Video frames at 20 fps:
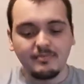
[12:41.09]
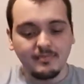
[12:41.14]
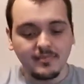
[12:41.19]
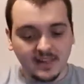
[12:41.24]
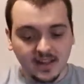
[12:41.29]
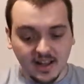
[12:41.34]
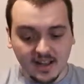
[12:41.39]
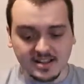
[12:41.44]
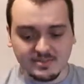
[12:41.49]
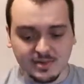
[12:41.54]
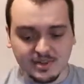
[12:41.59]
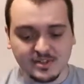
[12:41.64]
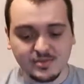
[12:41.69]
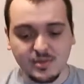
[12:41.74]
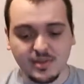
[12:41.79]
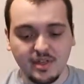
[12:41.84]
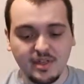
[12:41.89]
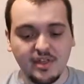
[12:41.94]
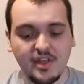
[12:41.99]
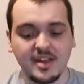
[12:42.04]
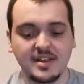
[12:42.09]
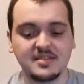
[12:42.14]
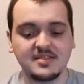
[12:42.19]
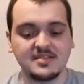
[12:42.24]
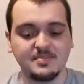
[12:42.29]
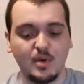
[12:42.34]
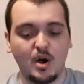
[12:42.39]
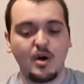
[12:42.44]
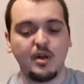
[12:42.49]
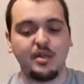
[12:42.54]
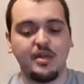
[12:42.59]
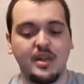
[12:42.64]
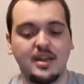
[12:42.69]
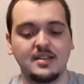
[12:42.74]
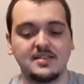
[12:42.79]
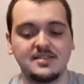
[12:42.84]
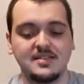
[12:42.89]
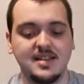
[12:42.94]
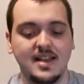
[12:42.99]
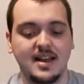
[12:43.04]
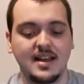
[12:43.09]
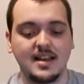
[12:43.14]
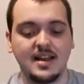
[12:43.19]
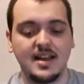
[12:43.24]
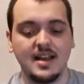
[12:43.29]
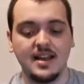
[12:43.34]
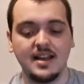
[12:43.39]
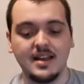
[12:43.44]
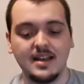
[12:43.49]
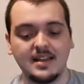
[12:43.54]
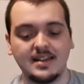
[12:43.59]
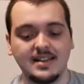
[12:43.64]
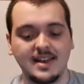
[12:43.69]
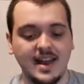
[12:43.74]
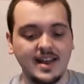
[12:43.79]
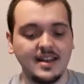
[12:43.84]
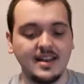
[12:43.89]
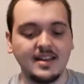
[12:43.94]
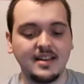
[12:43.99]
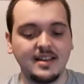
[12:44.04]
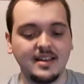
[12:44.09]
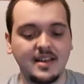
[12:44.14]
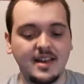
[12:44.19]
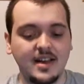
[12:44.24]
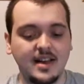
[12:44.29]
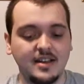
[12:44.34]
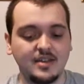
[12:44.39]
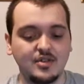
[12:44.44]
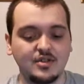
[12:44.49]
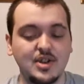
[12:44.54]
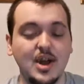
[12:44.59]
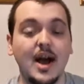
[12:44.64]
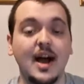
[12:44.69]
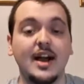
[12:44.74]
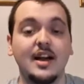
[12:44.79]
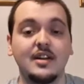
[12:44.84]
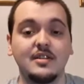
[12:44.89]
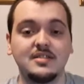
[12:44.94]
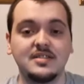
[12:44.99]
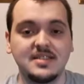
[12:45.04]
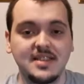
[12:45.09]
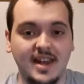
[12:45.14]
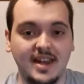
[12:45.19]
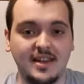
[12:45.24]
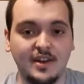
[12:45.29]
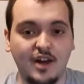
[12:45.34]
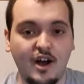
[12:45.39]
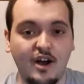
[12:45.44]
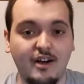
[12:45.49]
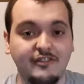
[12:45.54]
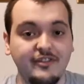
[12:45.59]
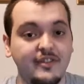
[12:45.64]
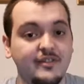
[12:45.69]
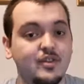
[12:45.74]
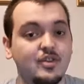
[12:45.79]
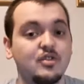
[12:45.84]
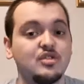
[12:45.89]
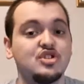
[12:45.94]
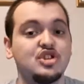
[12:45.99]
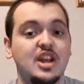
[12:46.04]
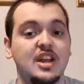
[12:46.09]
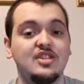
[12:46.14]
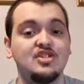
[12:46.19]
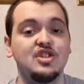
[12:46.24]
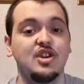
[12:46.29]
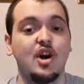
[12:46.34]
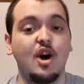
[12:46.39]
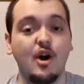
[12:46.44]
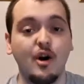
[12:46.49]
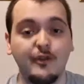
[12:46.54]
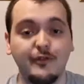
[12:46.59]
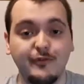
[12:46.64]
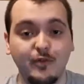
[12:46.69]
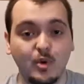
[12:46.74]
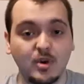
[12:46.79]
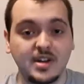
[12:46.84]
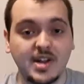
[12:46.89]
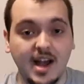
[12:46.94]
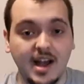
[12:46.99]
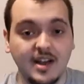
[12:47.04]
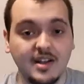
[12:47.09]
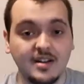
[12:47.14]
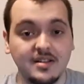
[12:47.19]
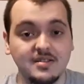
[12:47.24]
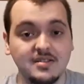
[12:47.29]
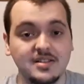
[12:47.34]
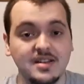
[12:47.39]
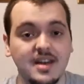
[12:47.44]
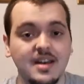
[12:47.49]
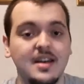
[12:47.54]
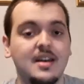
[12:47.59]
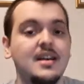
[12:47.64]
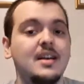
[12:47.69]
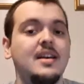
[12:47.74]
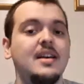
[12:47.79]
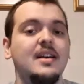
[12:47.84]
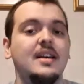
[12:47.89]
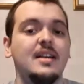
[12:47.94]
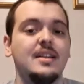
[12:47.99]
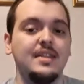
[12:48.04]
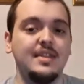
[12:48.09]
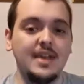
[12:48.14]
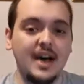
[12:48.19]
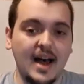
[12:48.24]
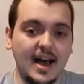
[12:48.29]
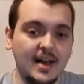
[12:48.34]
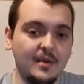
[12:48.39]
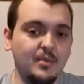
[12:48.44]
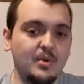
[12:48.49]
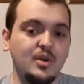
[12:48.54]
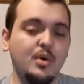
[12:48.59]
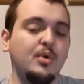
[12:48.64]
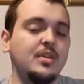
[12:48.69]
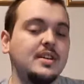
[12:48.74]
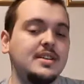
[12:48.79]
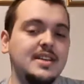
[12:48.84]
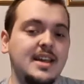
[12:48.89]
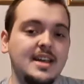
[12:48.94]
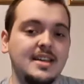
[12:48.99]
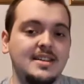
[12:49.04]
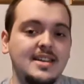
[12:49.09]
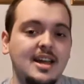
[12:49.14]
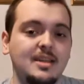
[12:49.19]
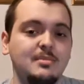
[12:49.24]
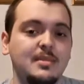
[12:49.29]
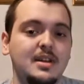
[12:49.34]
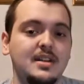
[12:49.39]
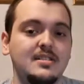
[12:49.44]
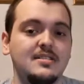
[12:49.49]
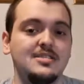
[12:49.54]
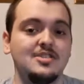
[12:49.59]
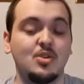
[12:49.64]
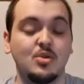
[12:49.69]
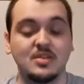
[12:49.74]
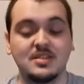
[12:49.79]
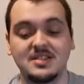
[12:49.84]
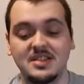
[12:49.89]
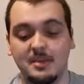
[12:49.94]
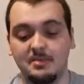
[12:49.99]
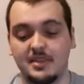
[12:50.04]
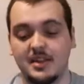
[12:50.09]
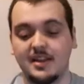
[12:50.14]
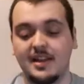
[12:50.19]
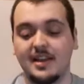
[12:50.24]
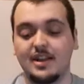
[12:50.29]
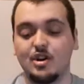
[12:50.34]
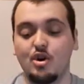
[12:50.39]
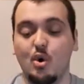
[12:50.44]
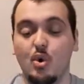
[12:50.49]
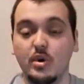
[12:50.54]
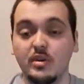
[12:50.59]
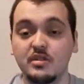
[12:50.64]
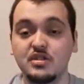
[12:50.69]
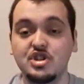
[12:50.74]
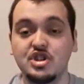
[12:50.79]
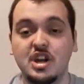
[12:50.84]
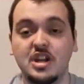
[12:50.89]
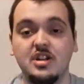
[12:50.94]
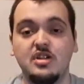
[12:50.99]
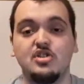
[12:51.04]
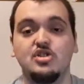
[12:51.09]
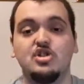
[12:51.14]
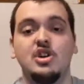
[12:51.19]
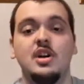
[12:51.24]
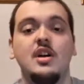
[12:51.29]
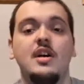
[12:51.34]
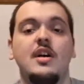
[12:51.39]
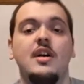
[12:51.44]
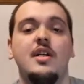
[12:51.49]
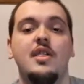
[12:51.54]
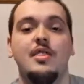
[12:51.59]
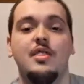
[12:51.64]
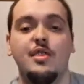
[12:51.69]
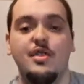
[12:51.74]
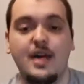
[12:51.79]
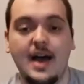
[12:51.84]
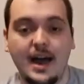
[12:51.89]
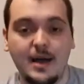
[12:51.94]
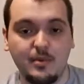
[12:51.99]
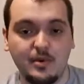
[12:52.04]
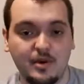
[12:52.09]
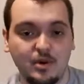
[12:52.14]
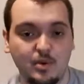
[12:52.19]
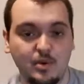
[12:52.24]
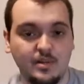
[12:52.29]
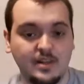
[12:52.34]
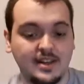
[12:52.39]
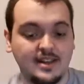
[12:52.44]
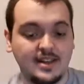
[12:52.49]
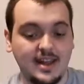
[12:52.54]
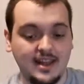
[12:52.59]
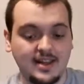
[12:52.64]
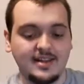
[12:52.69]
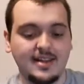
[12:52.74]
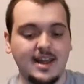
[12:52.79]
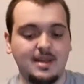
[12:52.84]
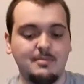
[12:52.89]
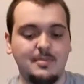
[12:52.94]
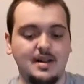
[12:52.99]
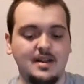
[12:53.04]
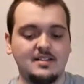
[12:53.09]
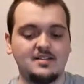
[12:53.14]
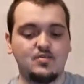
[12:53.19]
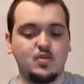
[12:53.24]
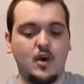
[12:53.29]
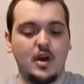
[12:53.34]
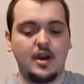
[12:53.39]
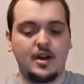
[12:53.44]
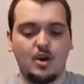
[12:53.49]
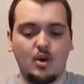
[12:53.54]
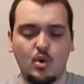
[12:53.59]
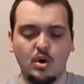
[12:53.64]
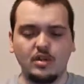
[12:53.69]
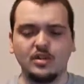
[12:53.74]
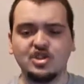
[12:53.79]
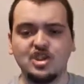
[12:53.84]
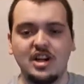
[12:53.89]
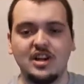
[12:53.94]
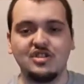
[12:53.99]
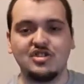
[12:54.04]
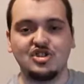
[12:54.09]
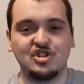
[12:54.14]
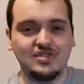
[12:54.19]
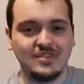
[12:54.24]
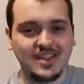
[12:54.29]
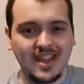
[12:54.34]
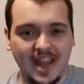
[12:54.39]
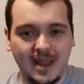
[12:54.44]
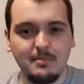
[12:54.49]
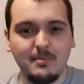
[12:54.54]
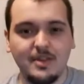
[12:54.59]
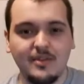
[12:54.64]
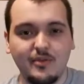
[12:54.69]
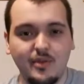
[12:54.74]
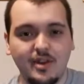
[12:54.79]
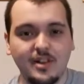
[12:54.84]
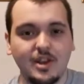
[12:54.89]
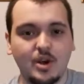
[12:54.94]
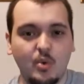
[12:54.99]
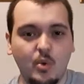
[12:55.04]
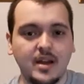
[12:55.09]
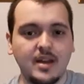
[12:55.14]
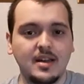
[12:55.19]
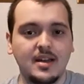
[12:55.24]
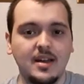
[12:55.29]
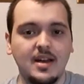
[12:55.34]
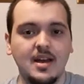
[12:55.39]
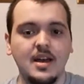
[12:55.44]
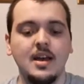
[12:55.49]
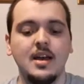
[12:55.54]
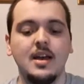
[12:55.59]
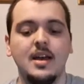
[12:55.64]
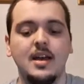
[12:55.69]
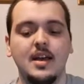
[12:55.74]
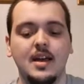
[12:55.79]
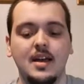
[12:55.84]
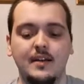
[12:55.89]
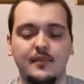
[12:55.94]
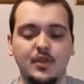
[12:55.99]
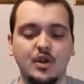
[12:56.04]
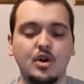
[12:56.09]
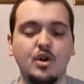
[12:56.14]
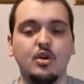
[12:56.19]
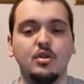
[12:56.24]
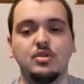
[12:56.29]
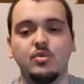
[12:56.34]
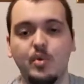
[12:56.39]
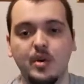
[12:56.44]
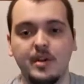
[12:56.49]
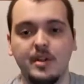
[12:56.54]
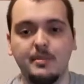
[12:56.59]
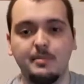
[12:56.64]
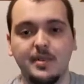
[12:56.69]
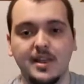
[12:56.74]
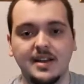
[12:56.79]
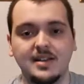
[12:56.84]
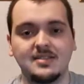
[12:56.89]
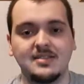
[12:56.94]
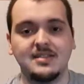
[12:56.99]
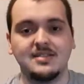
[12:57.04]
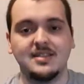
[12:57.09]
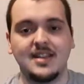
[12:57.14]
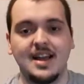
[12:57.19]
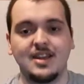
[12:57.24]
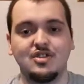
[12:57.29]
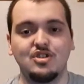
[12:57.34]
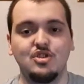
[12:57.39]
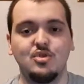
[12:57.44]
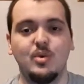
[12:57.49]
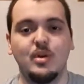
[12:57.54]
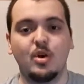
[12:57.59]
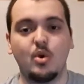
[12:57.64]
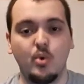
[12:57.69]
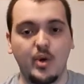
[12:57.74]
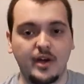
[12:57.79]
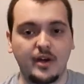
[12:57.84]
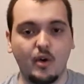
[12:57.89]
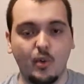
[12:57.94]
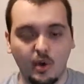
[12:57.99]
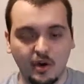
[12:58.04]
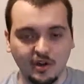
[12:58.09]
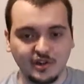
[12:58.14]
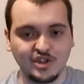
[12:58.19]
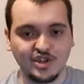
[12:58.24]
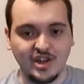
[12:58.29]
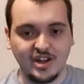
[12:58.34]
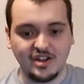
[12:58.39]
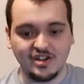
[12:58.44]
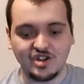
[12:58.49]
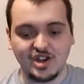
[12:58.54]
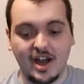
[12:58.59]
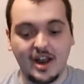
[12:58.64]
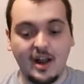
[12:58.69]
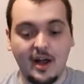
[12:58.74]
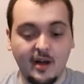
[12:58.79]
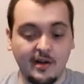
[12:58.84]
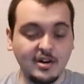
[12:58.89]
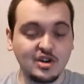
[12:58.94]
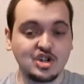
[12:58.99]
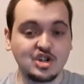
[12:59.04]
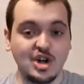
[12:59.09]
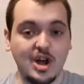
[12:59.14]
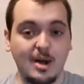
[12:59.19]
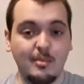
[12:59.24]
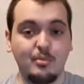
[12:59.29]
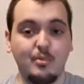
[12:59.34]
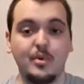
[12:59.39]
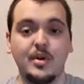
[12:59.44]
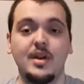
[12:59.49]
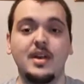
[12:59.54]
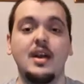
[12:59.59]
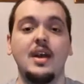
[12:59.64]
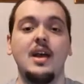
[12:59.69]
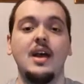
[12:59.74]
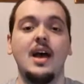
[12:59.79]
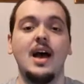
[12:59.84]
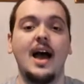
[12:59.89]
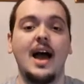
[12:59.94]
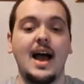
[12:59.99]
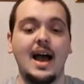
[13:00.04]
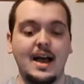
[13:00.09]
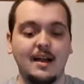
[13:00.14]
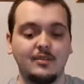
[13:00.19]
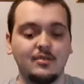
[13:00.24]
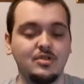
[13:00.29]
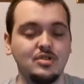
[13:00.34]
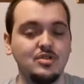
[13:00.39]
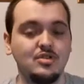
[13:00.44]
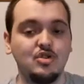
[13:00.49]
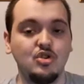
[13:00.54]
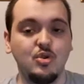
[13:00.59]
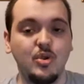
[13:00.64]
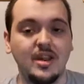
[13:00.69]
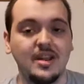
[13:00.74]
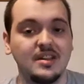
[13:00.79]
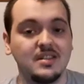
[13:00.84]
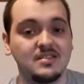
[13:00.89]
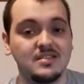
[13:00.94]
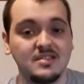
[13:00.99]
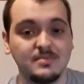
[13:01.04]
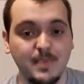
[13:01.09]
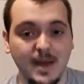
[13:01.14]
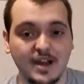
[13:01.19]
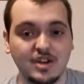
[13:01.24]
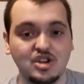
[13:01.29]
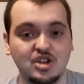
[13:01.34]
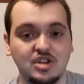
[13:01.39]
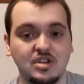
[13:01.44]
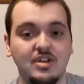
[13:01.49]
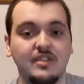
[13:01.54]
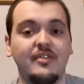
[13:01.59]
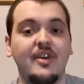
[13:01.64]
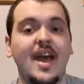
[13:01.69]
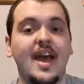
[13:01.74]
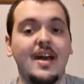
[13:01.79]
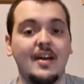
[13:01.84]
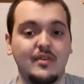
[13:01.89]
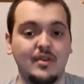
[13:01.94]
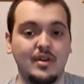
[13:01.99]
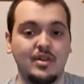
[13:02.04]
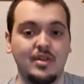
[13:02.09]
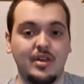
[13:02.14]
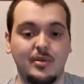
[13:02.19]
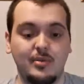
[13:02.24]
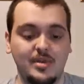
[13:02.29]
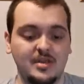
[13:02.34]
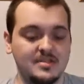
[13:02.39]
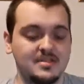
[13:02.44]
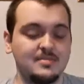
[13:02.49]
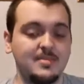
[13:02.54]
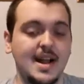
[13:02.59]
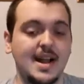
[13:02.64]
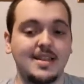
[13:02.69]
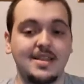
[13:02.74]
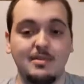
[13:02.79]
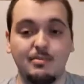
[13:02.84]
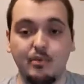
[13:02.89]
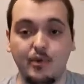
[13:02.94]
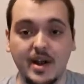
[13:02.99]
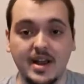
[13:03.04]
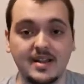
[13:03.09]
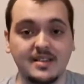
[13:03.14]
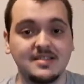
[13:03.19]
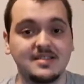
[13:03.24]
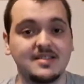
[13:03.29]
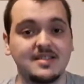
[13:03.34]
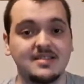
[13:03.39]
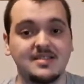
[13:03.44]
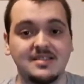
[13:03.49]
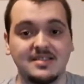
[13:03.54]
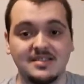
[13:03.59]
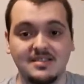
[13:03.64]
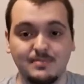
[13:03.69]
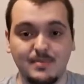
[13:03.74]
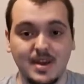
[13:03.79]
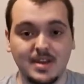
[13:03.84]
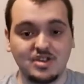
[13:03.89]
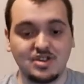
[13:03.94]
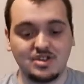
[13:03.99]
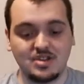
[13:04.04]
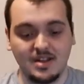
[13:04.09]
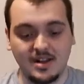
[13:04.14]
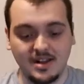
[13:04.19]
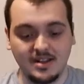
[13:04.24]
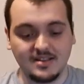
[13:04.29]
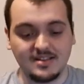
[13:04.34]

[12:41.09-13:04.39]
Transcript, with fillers: customers would think small things like getting uh, your tires taken off. If you're changing all four tires, that would only take 10 minutes. Or something like an oil change, that would only take 10 minutes. Where an oil change can be really quick if you go to one of the places that do a quick oil change. At our shop, we have to do an inspection of everything. We inspect the brakes, the uh,